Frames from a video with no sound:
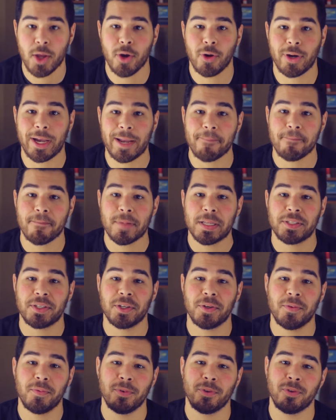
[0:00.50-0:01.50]
Okay,
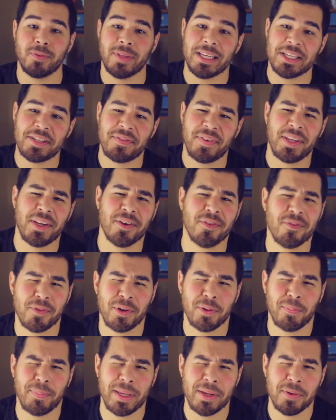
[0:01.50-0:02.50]
so today's video
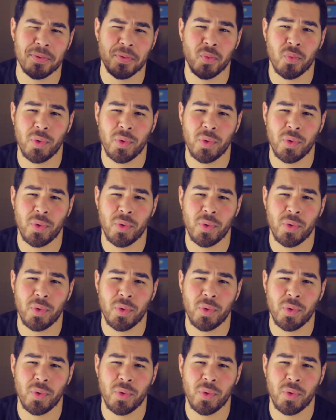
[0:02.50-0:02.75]
will be